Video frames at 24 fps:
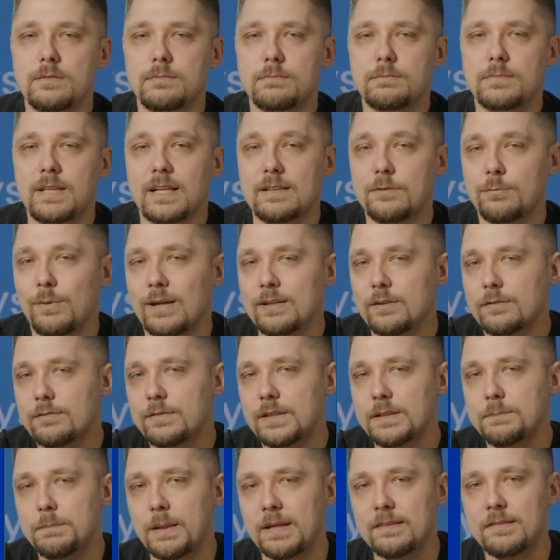that's one of
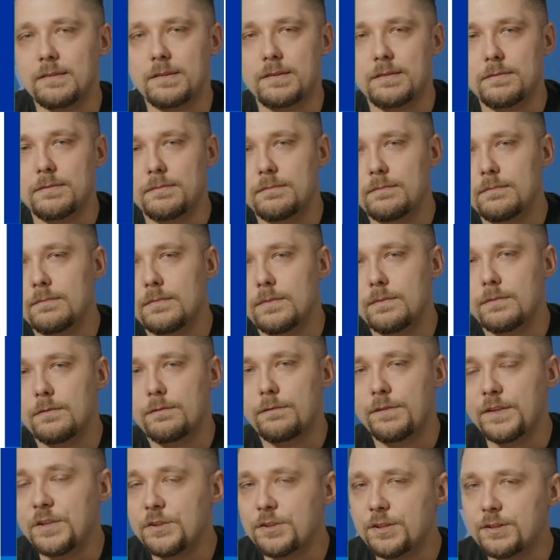the best
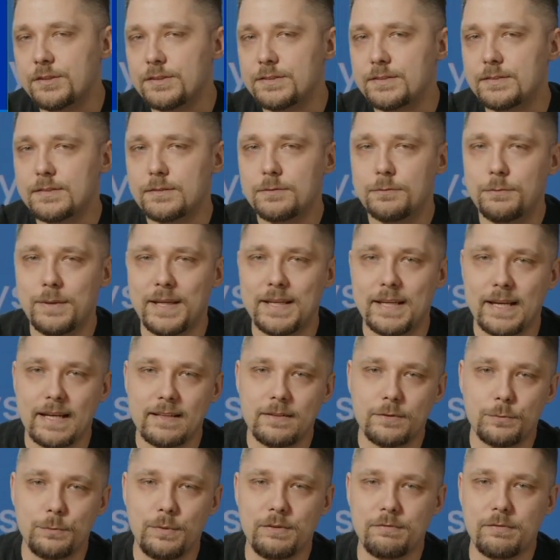features we
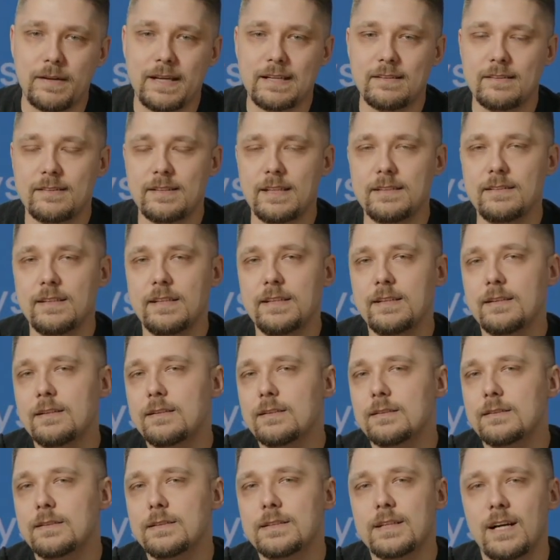get with extending
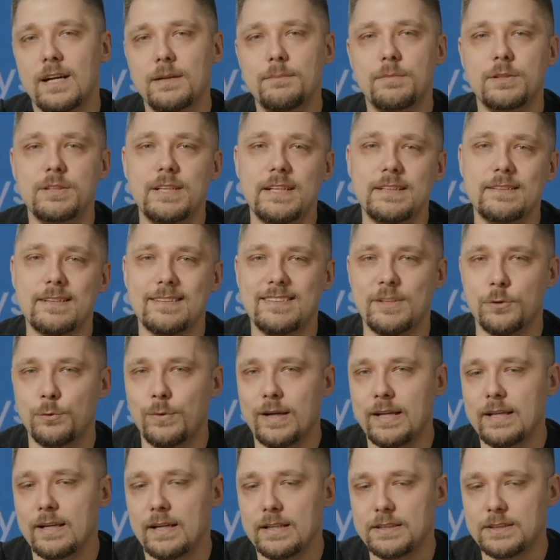Hibernate the
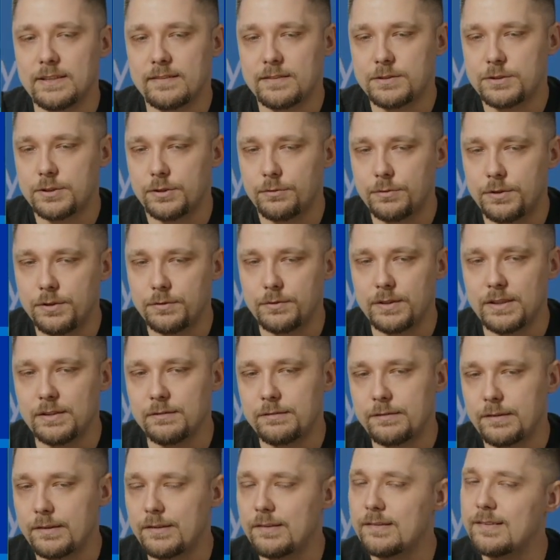way I just showed you in the
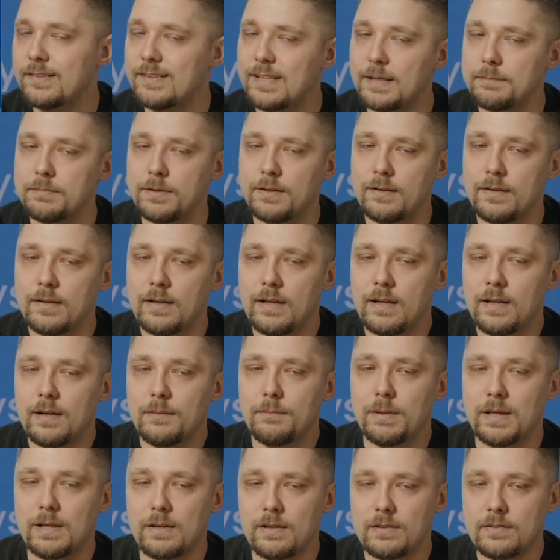first step,
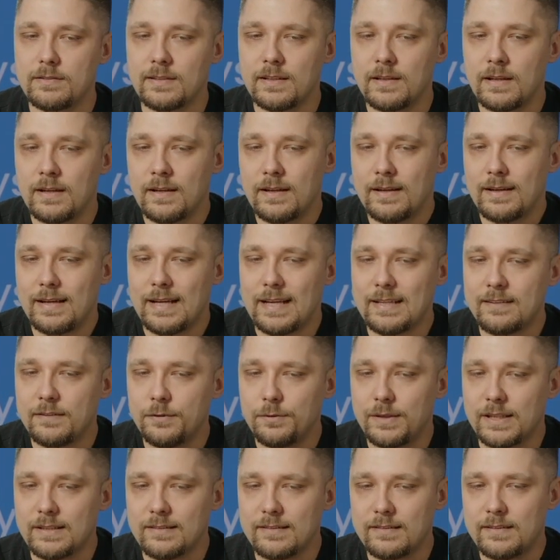because as you
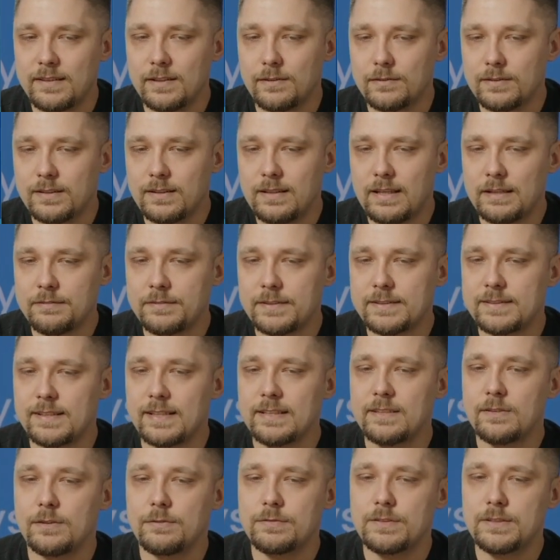can see on the left
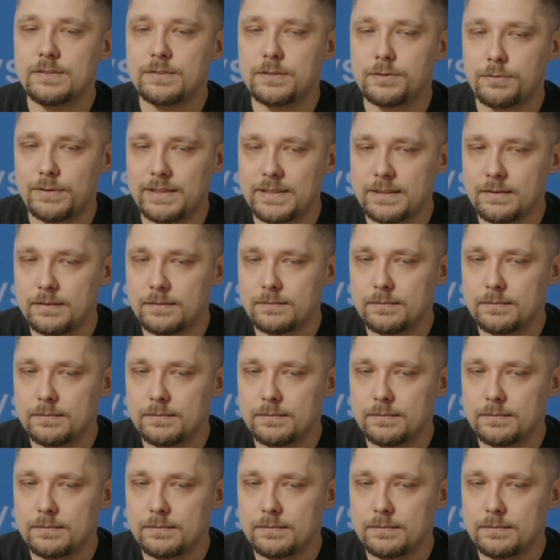side of the screen,